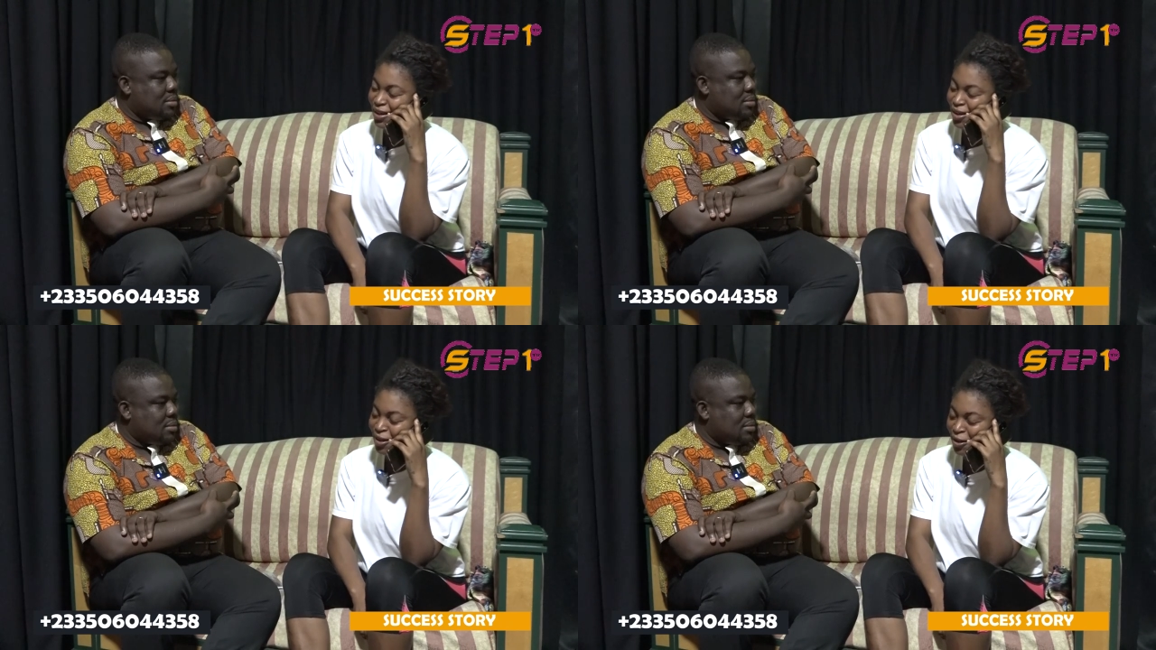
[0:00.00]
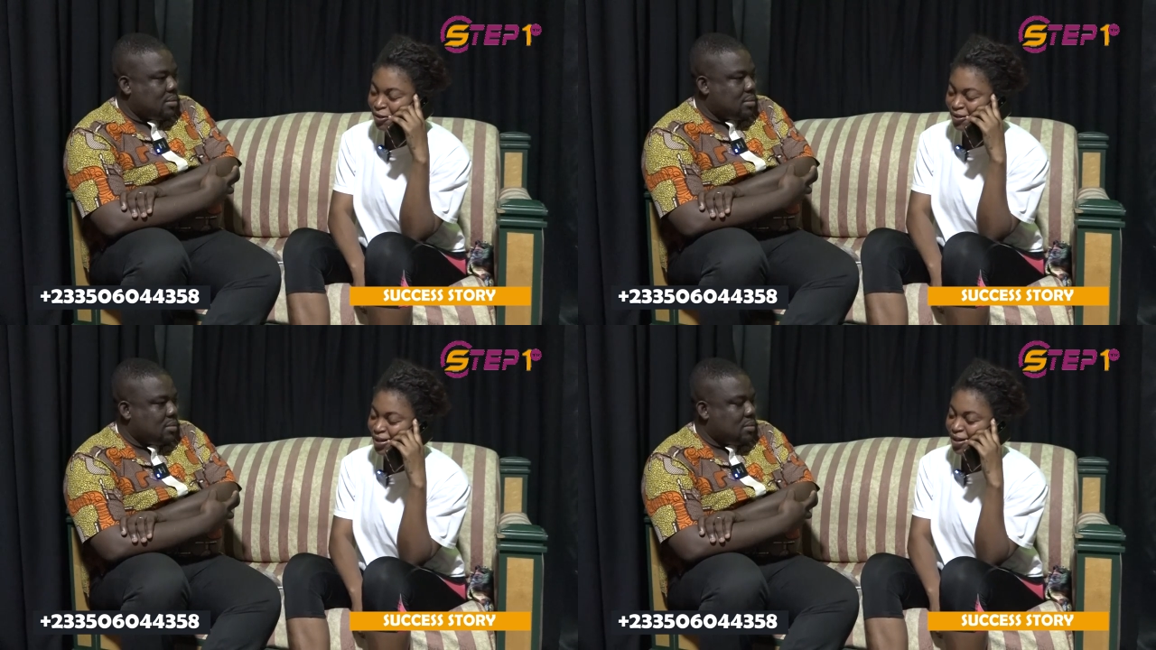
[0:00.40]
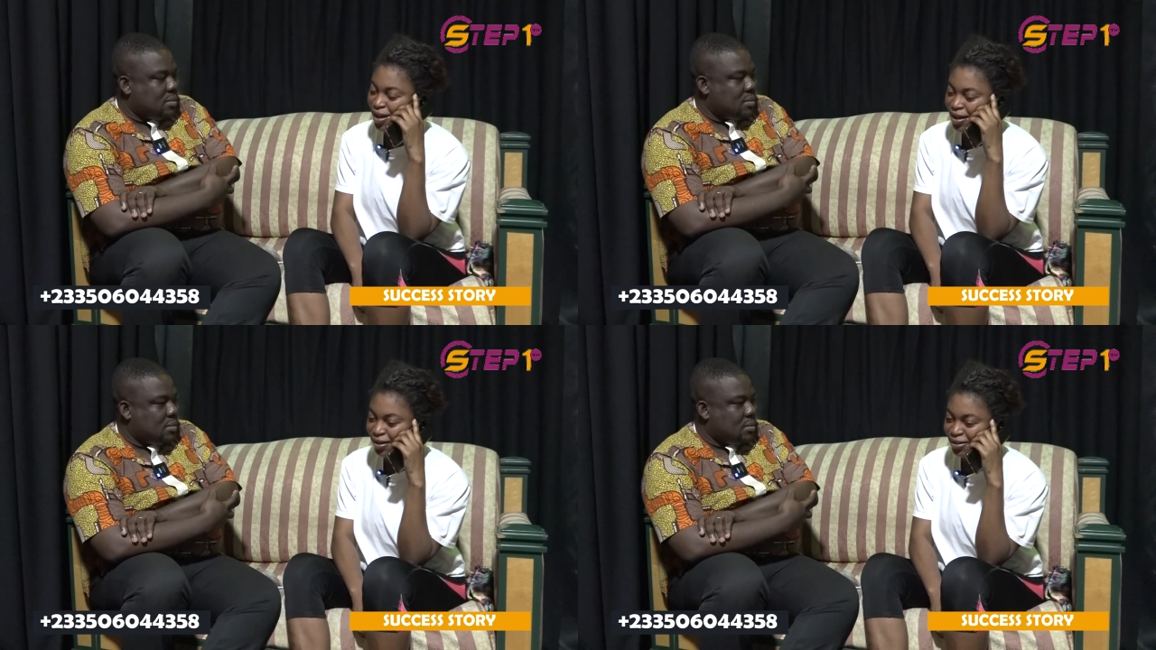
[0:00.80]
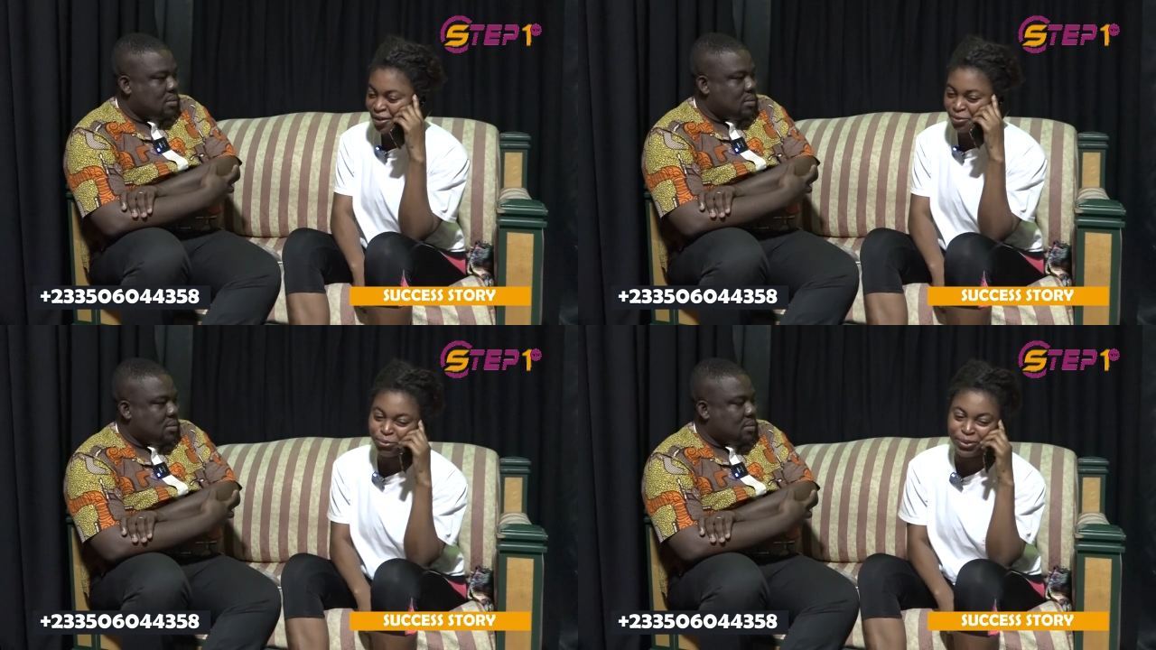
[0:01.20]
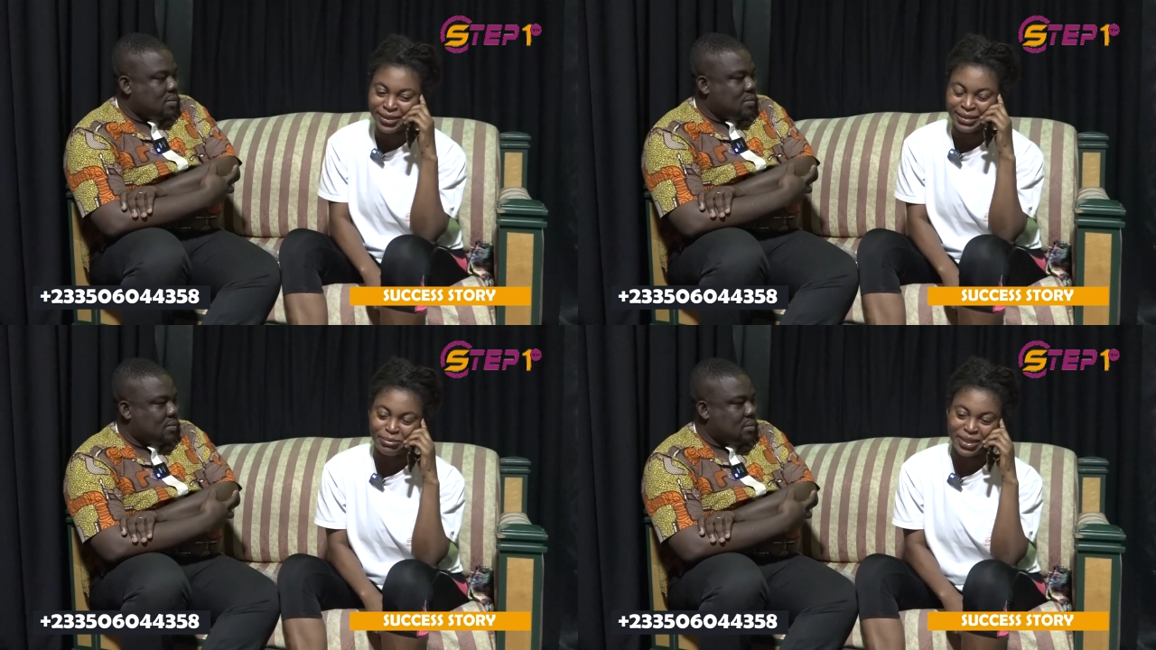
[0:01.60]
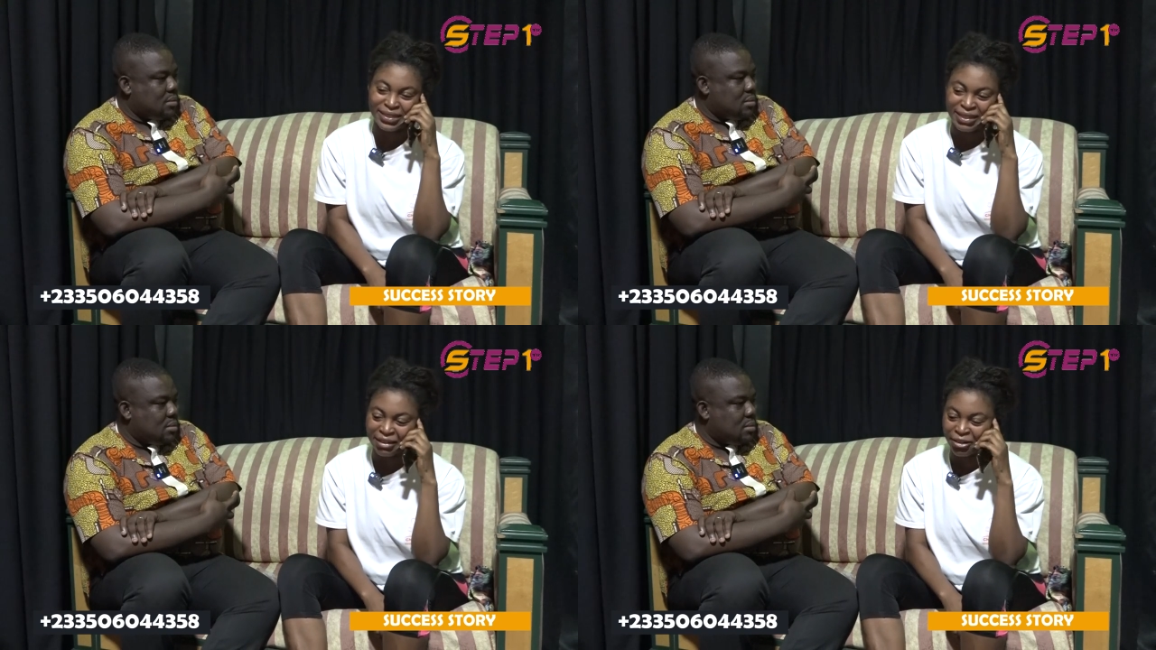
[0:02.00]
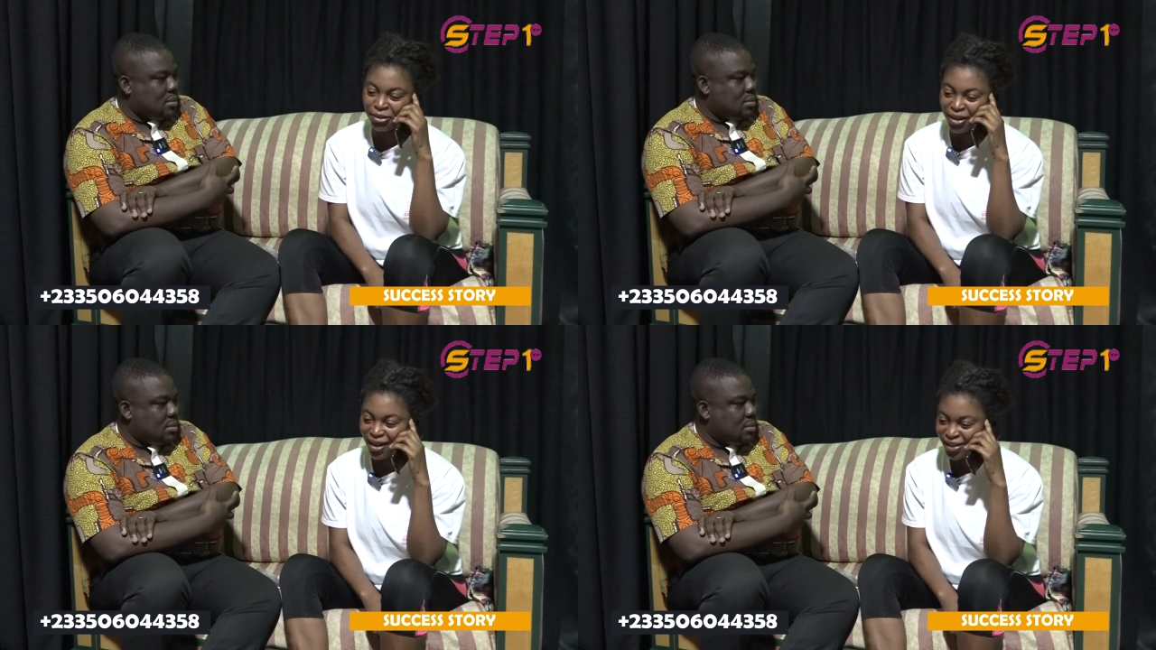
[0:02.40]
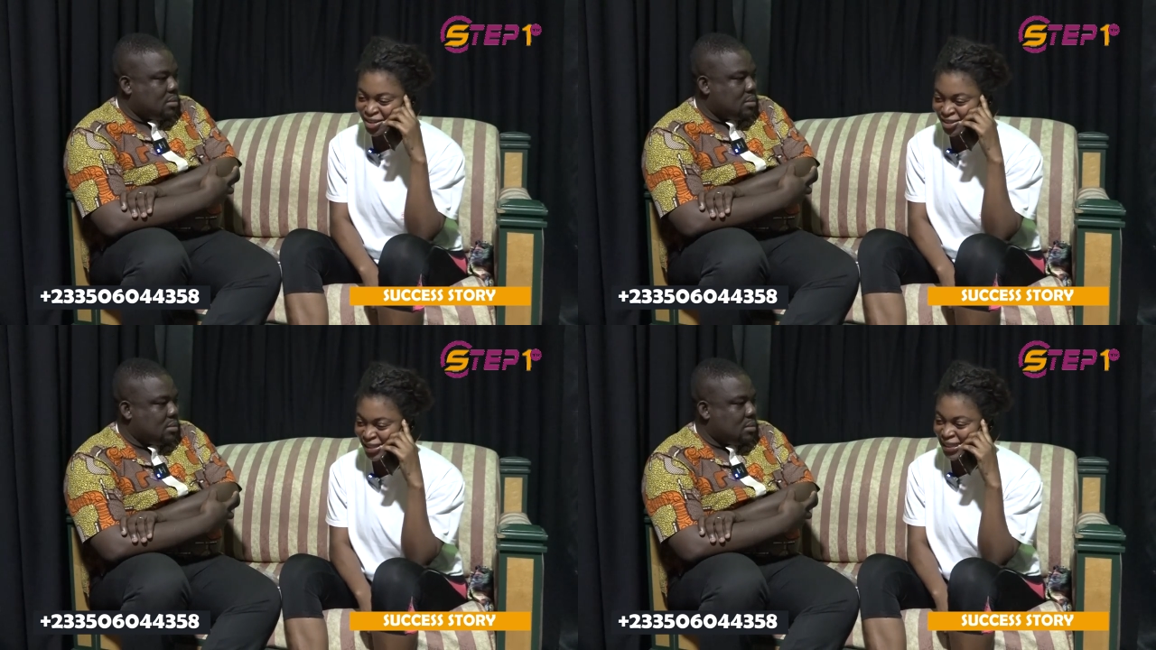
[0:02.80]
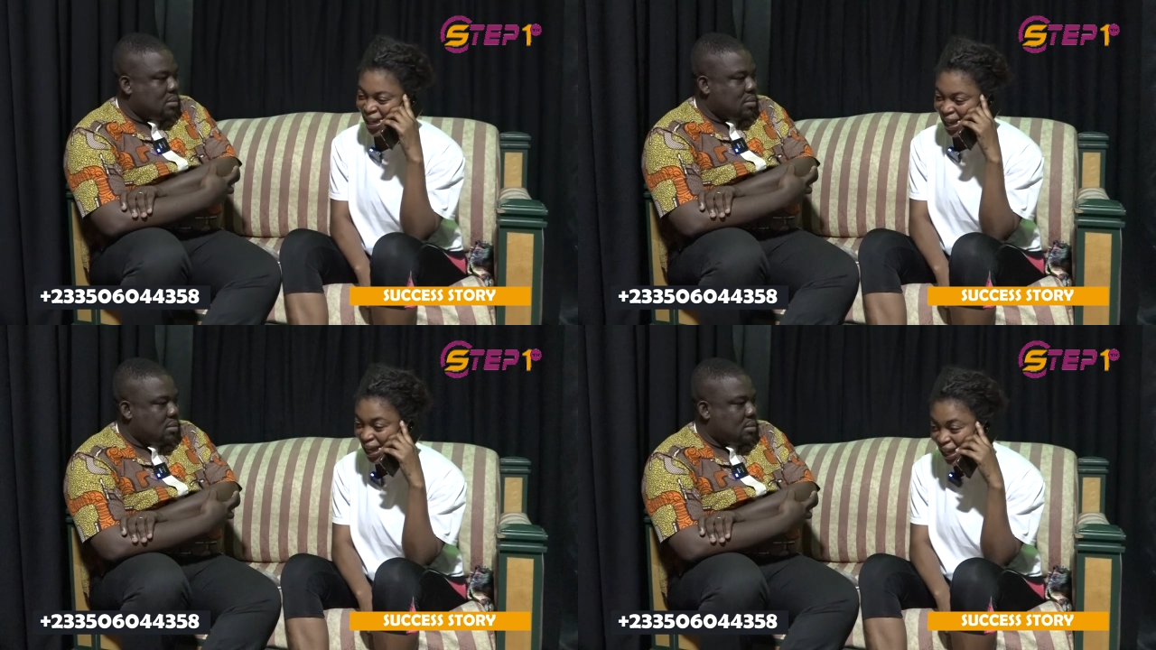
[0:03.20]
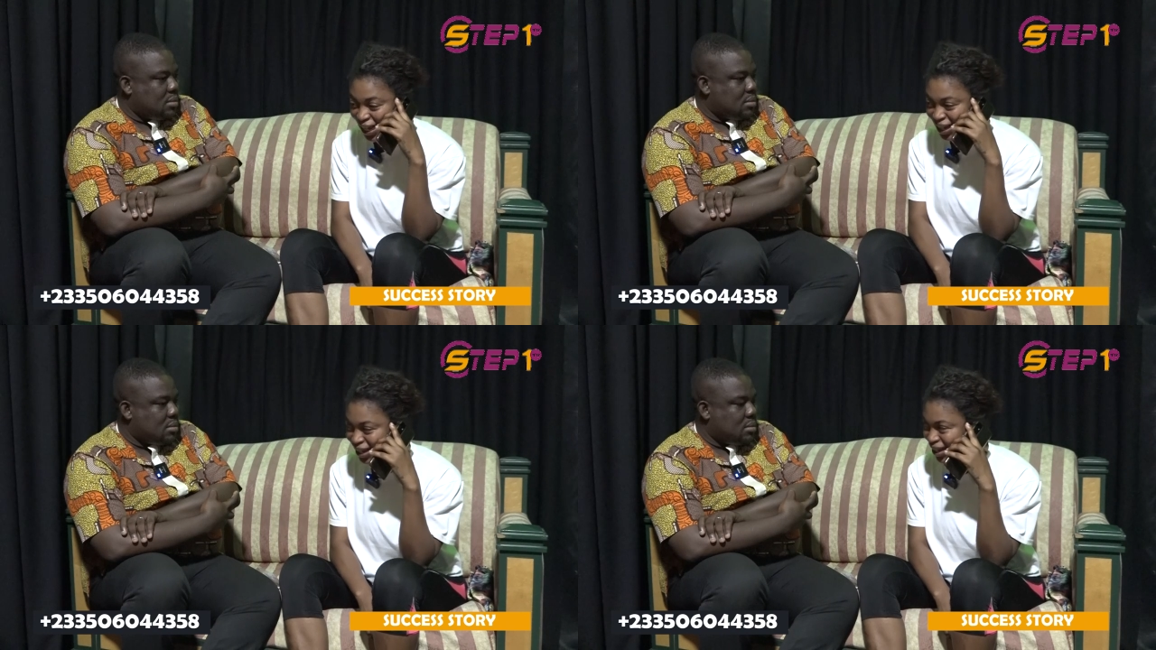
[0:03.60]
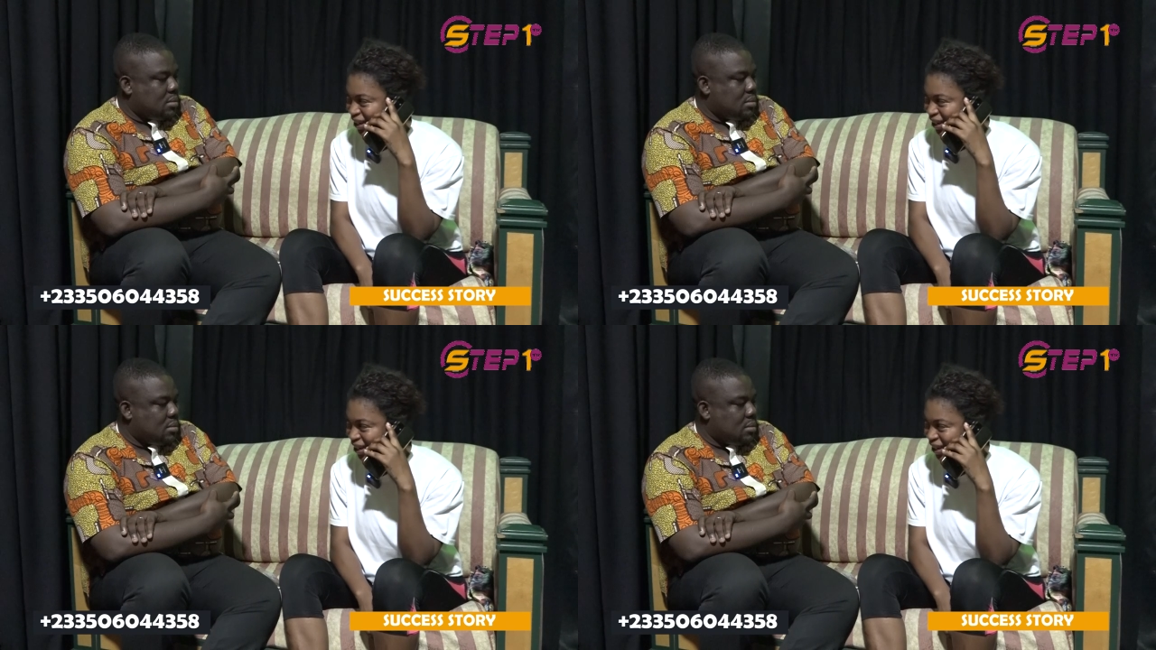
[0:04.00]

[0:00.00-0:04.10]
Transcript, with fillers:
Speaker 1: Oh, oh, I'm putting my tongue around your dick.